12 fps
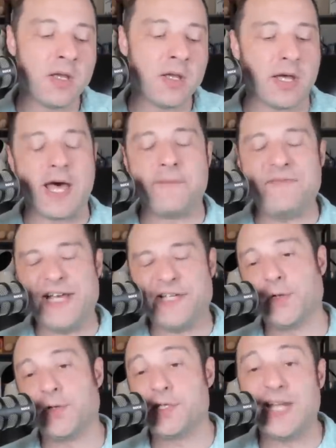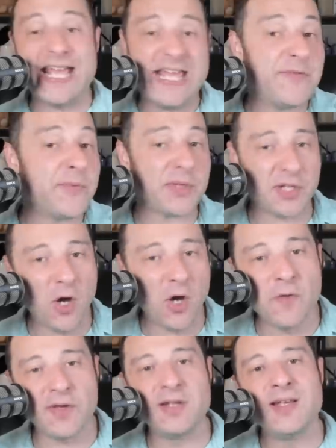Uh, fast forward today, even with
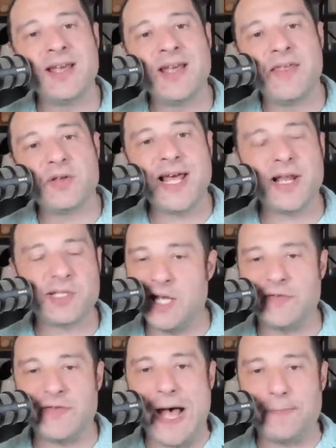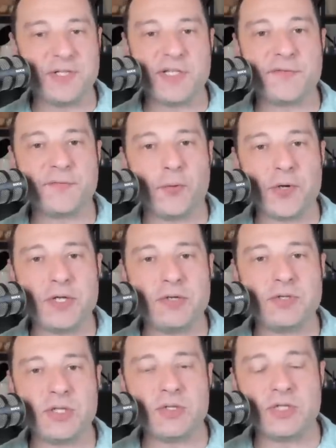COVID, there's not a ton of options for you
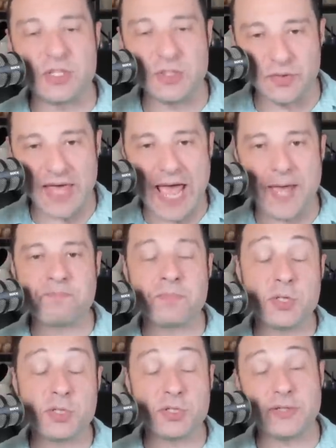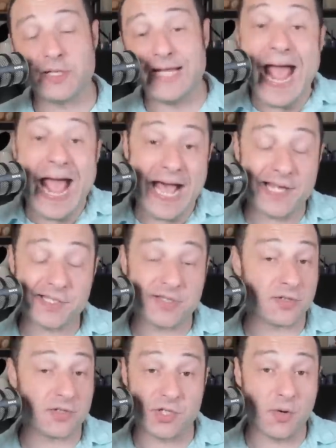to do that. You certainly could ask,
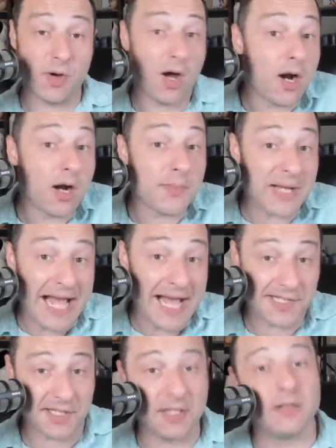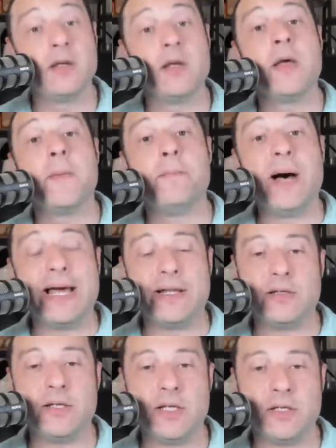there's no harm in asking,
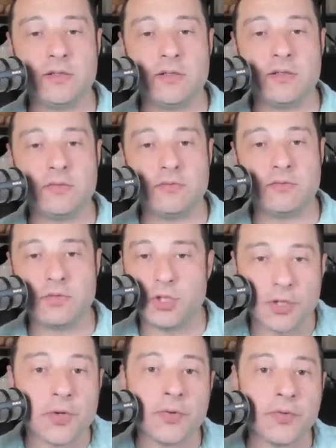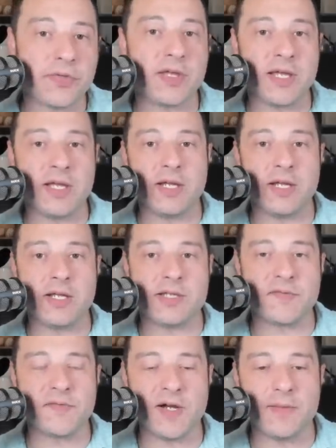but in truth, it
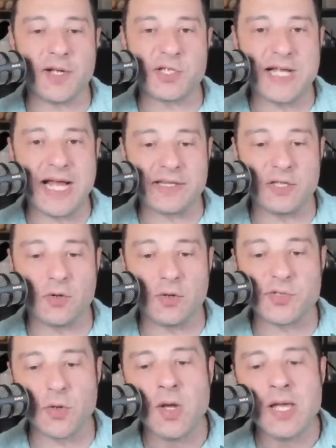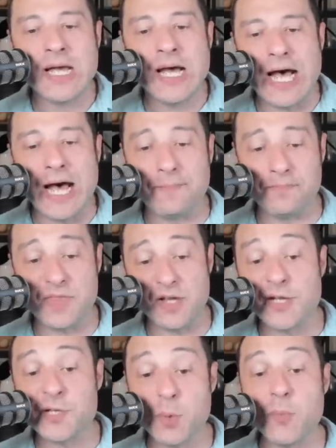is very much not the norm. So, um,
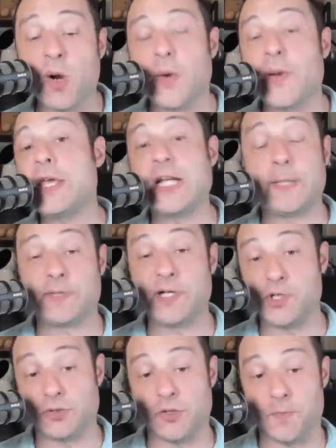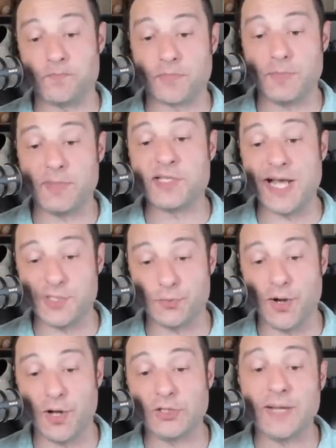there is one more way you can upgrade your room besides
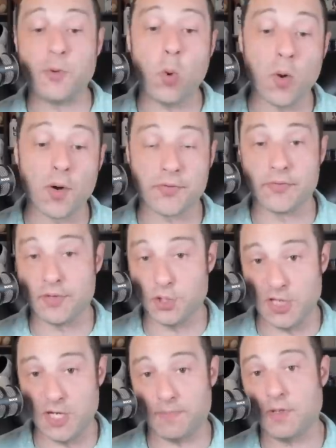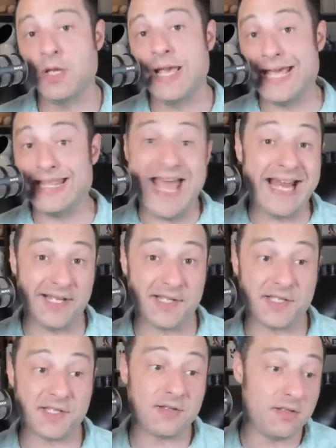Royal Up or through the ship, and that
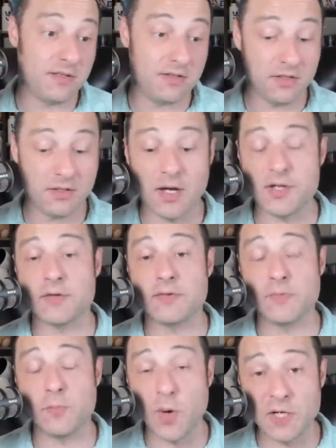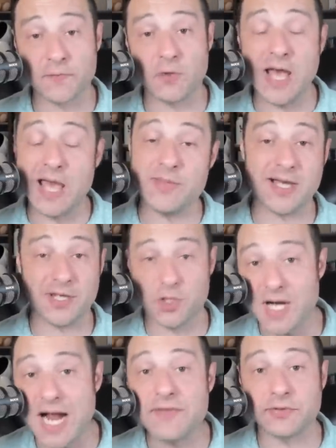is call your wonderful MEI
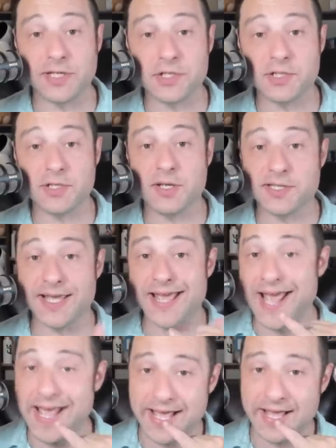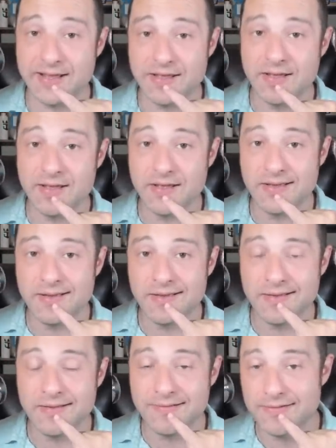travel agent and you say, Hey,
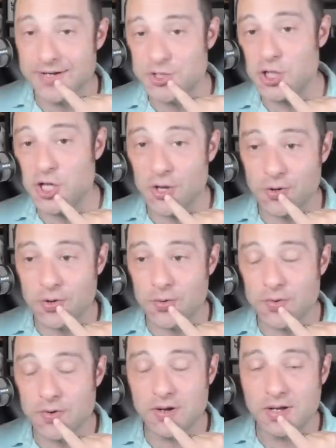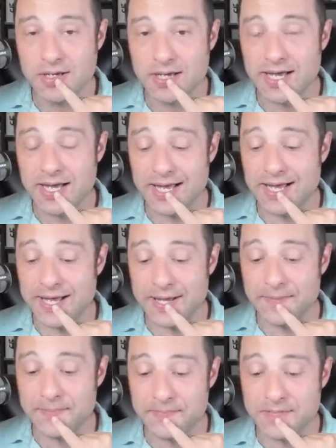Rich O,
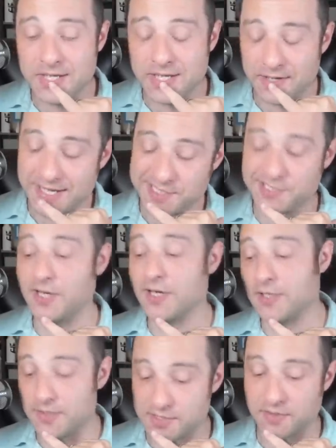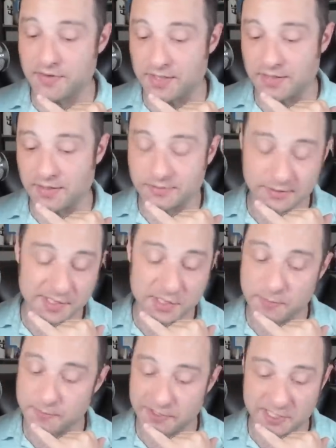um, you know, that Star Cruiser thing
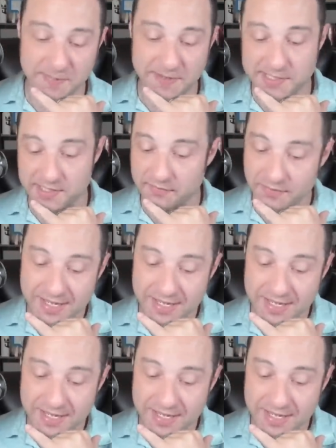looks super expensive.